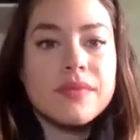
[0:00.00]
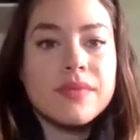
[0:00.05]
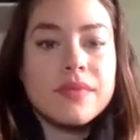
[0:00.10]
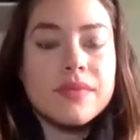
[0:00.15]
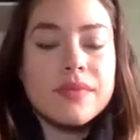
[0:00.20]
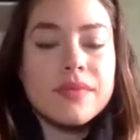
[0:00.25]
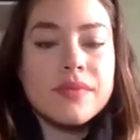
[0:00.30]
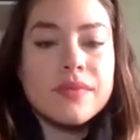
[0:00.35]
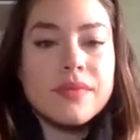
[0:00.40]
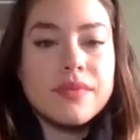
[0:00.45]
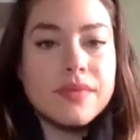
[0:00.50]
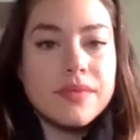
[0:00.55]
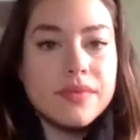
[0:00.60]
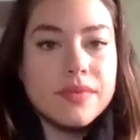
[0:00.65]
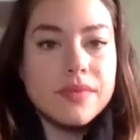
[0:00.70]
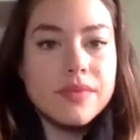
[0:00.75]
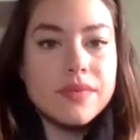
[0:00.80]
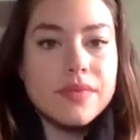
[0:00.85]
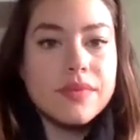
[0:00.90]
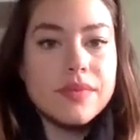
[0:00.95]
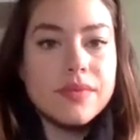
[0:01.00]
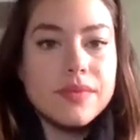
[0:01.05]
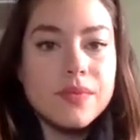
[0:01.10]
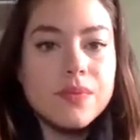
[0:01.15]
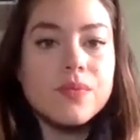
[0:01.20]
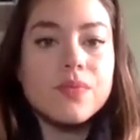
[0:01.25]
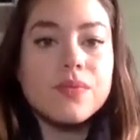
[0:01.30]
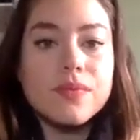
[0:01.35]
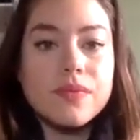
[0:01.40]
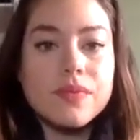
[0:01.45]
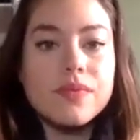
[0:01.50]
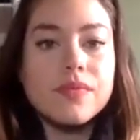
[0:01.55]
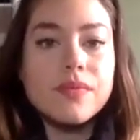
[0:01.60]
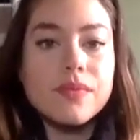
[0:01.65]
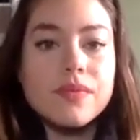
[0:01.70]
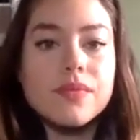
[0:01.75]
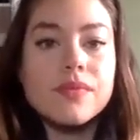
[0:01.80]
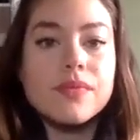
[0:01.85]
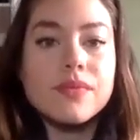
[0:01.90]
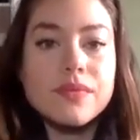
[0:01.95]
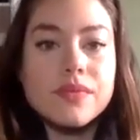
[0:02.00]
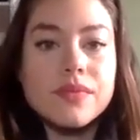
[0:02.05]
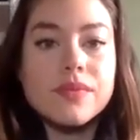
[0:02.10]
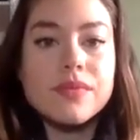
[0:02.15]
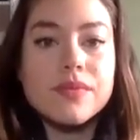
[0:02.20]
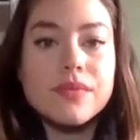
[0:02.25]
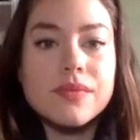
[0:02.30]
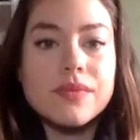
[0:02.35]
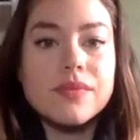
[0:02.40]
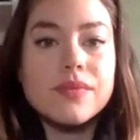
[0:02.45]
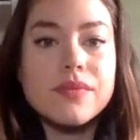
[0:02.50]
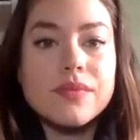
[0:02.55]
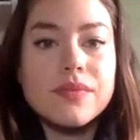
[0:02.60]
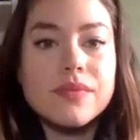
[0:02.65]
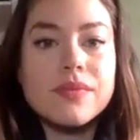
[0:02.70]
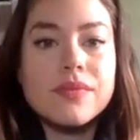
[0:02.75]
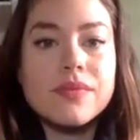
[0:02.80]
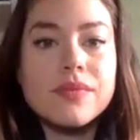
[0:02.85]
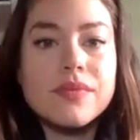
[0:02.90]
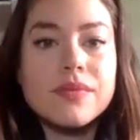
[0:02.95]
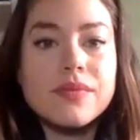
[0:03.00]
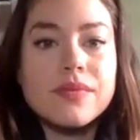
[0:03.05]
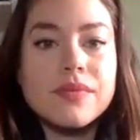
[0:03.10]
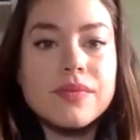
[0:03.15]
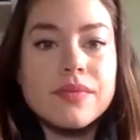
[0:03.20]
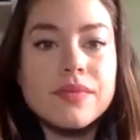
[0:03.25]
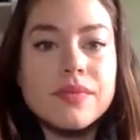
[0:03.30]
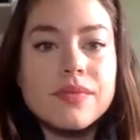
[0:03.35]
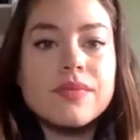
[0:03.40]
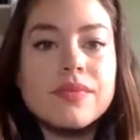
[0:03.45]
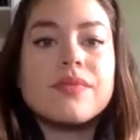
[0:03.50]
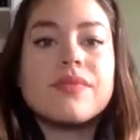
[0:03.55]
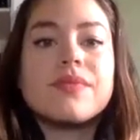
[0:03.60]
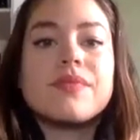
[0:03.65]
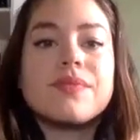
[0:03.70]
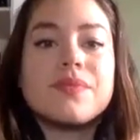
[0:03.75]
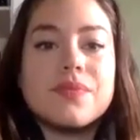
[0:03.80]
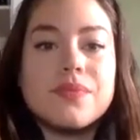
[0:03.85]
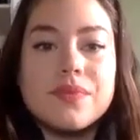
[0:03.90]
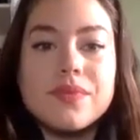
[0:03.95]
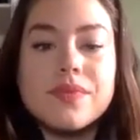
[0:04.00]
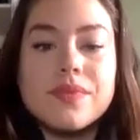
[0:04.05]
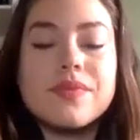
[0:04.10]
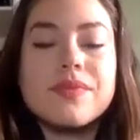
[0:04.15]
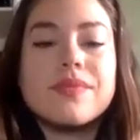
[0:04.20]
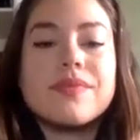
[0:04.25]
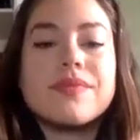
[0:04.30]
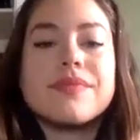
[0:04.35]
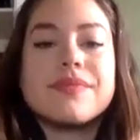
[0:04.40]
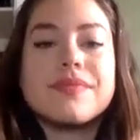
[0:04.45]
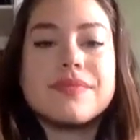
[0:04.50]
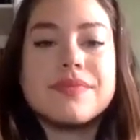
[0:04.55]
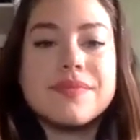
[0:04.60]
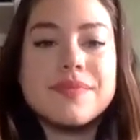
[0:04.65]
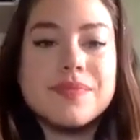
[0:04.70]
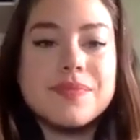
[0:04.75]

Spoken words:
(silent)